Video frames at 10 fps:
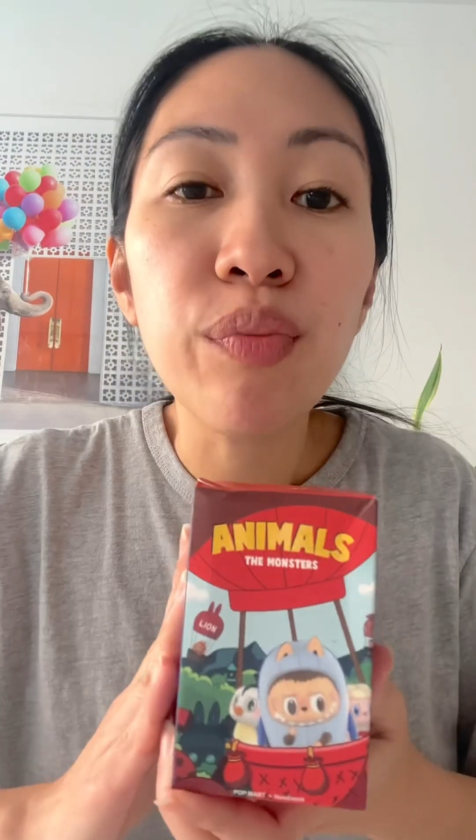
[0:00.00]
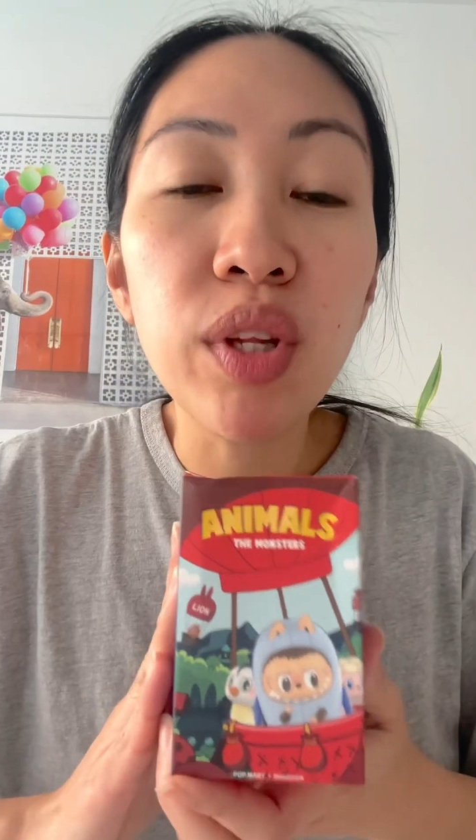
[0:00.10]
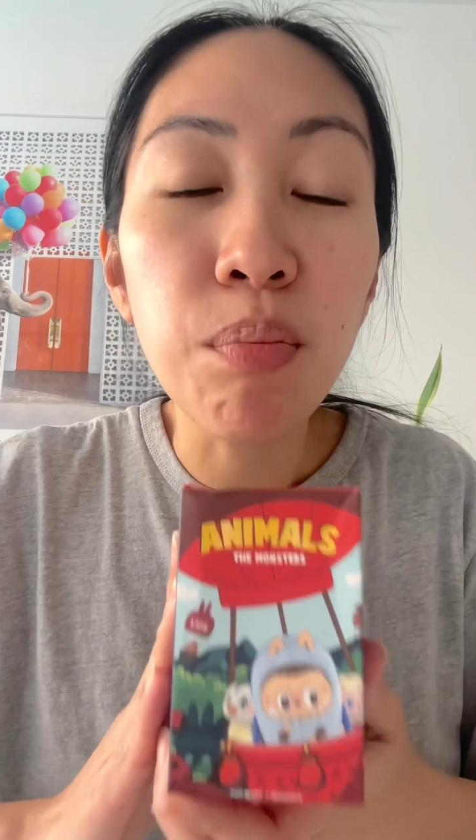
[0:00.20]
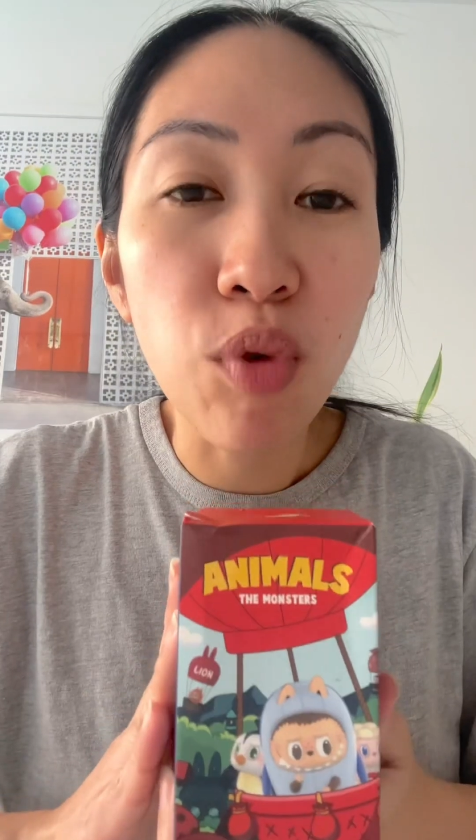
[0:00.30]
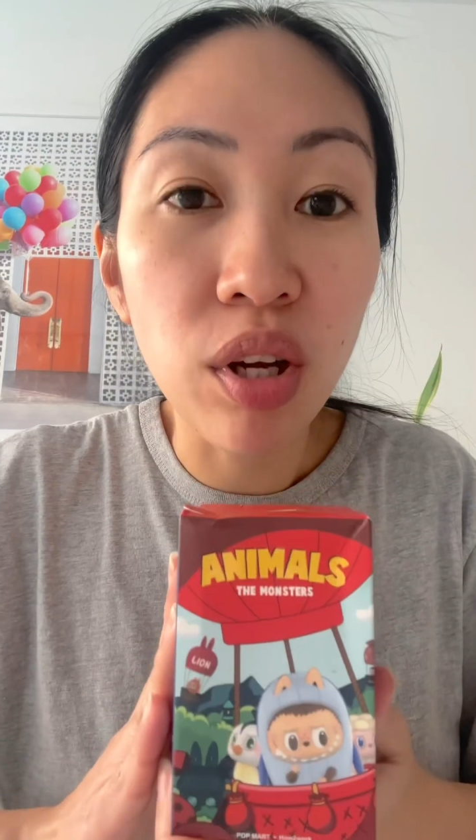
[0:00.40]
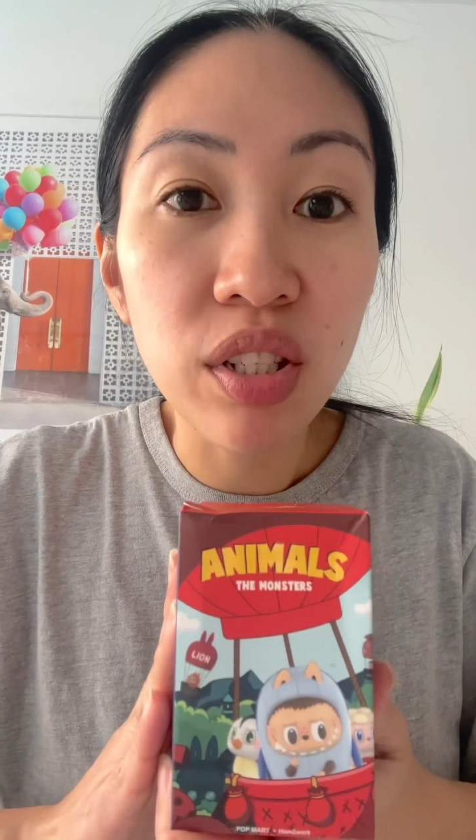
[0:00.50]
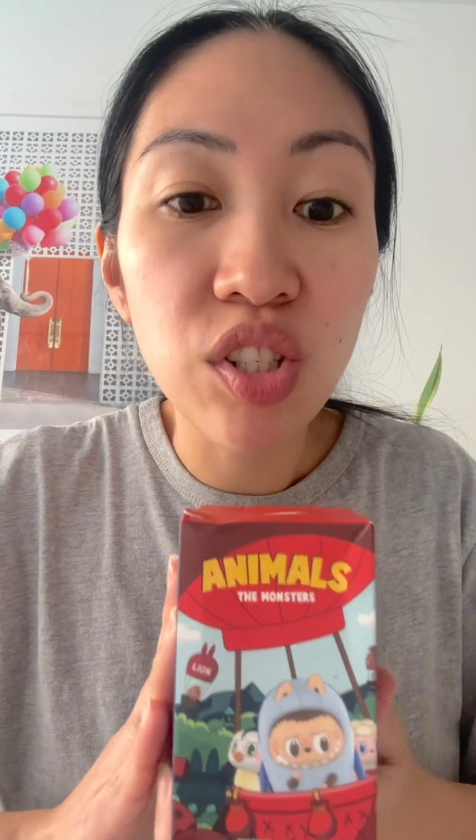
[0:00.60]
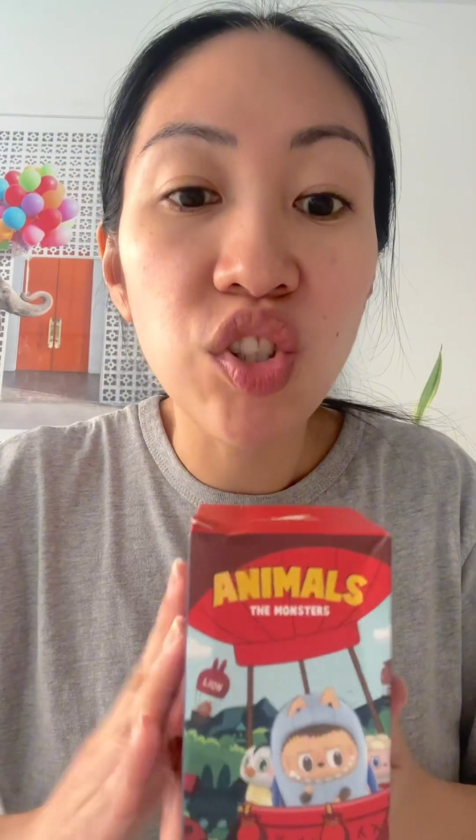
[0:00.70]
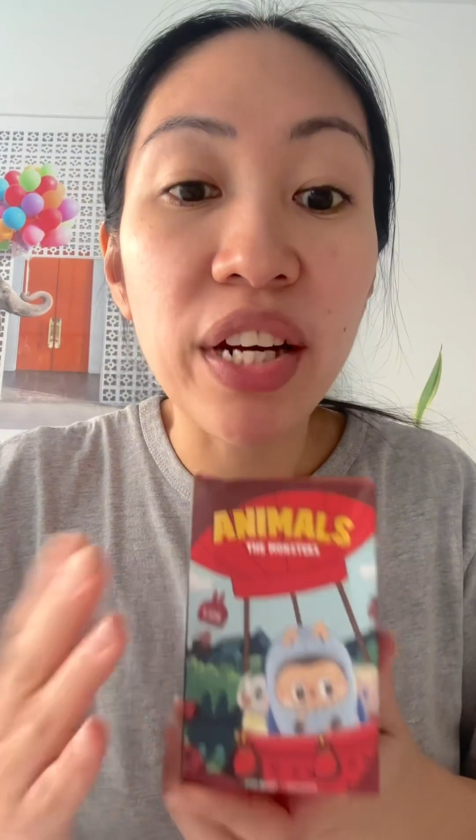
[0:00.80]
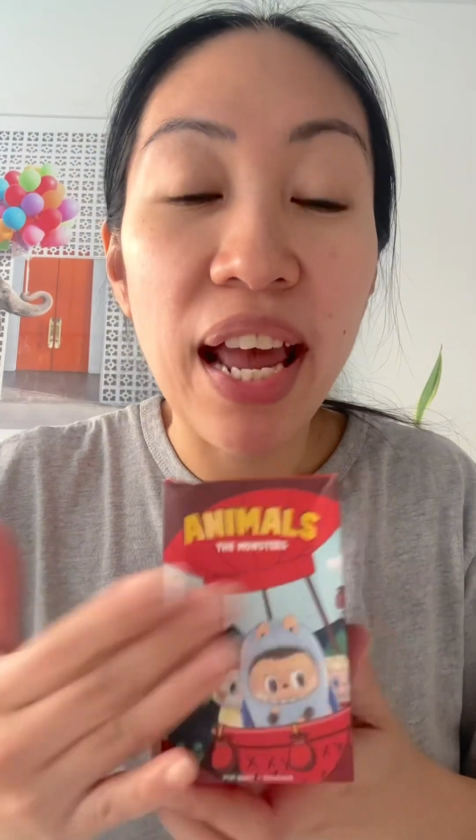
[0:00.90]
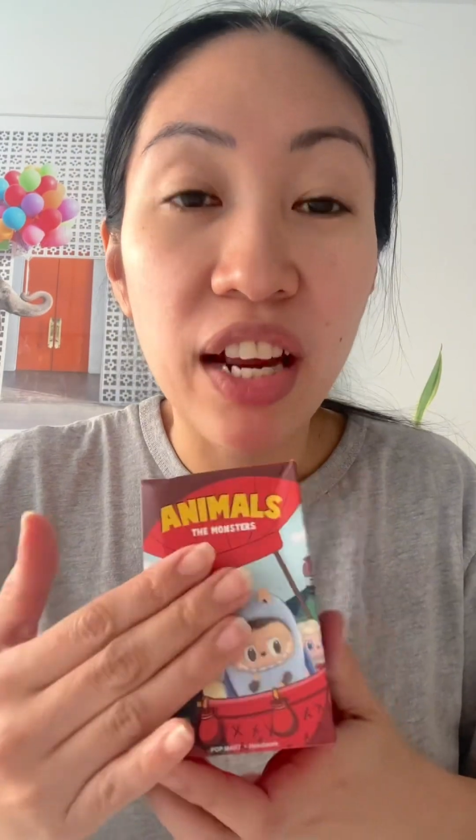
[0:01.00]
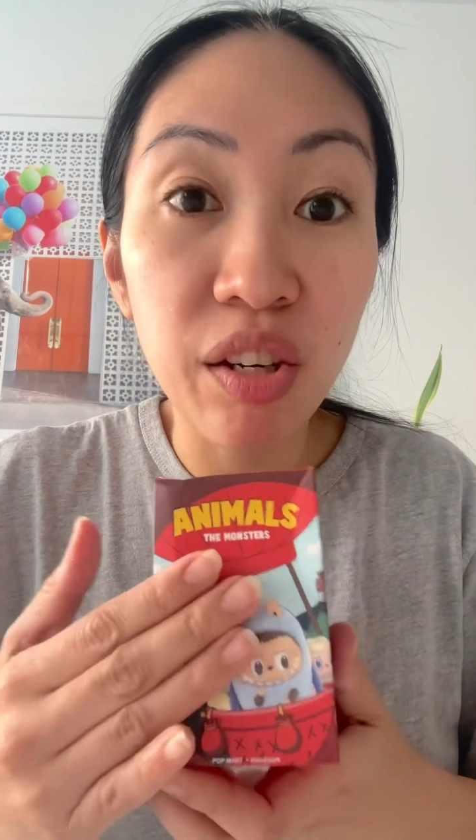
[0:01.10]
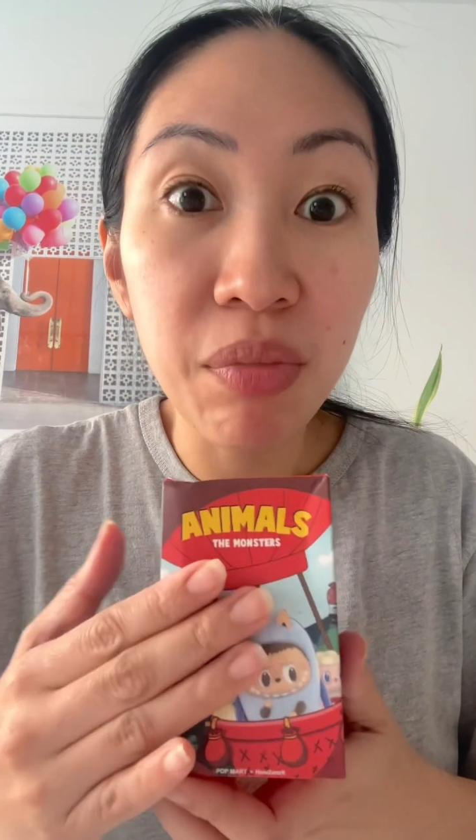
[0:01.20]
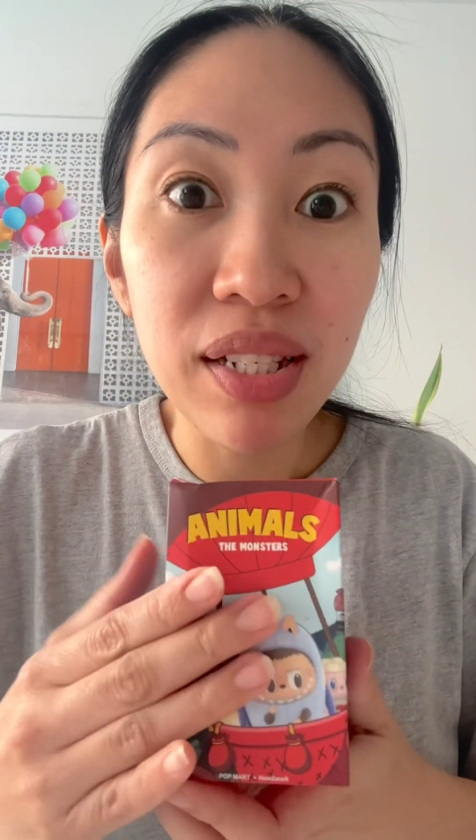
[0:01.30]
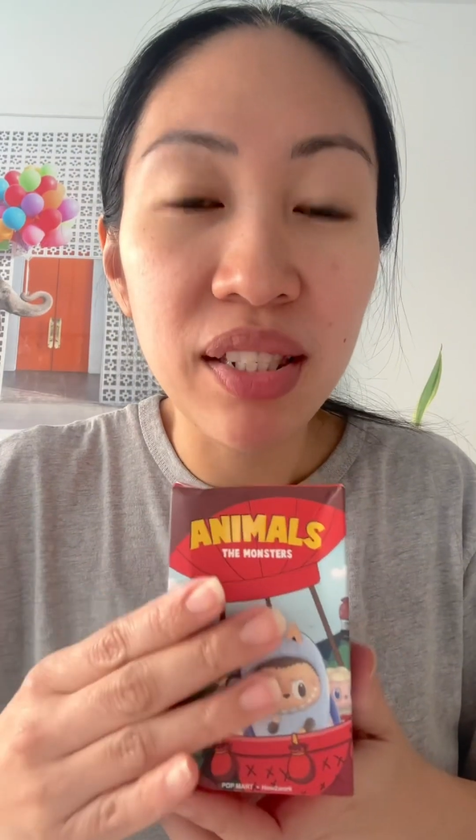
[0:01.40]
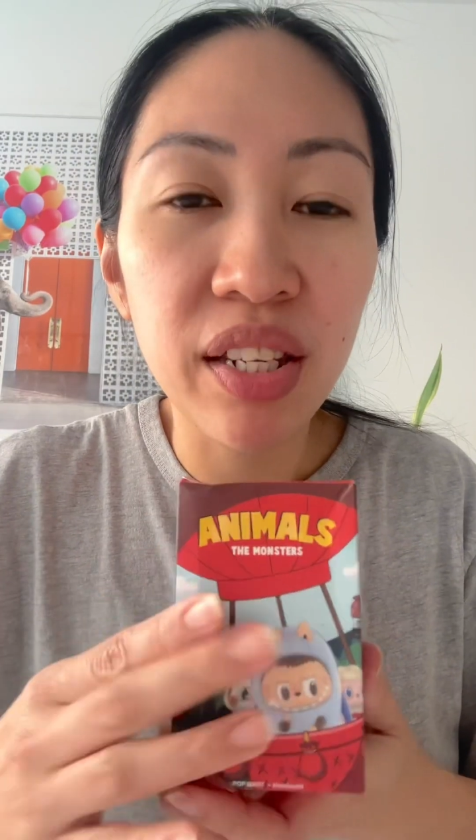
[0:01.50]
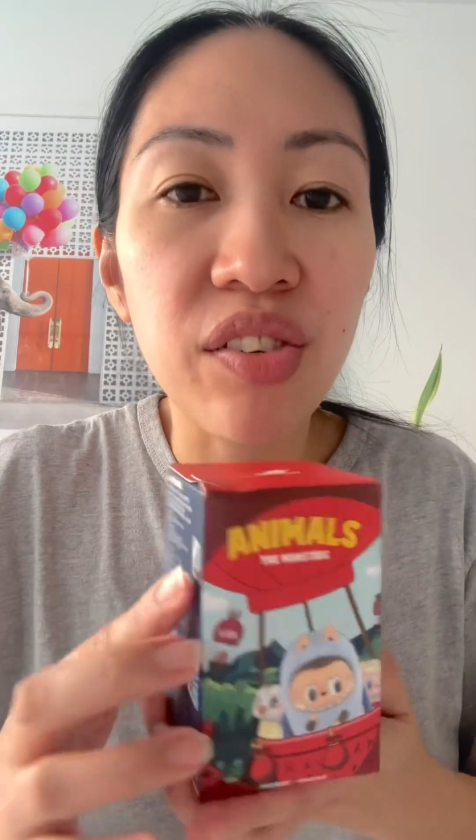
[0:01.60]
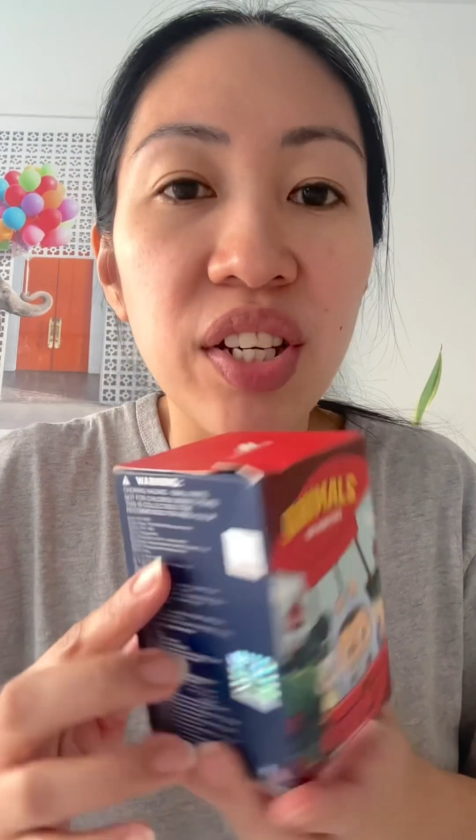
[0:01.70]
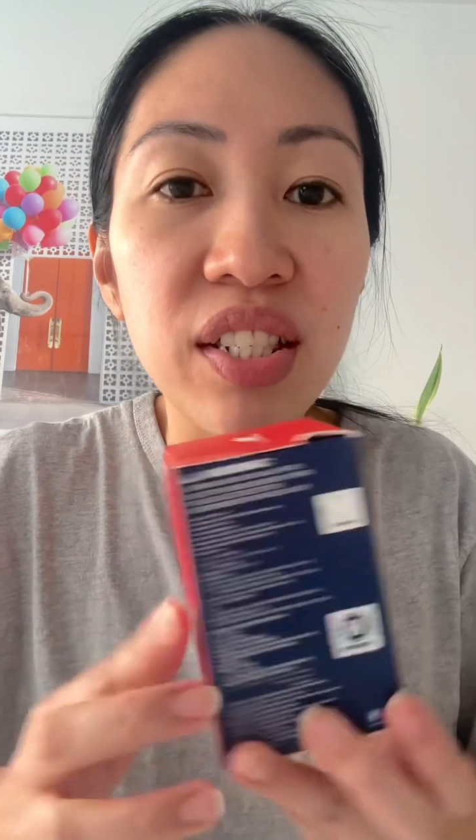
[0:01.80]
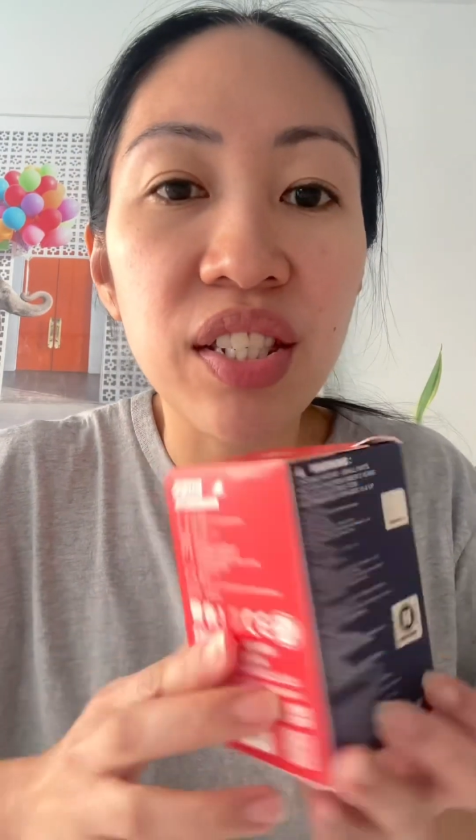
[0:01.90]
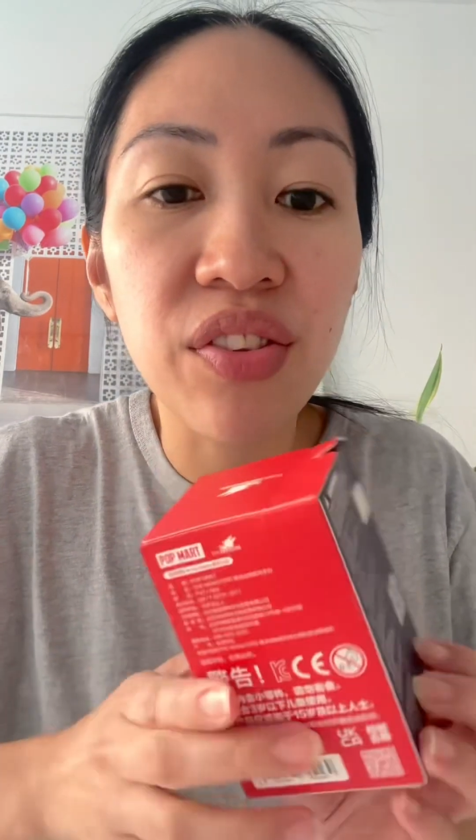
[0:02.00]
the Monster Animal series,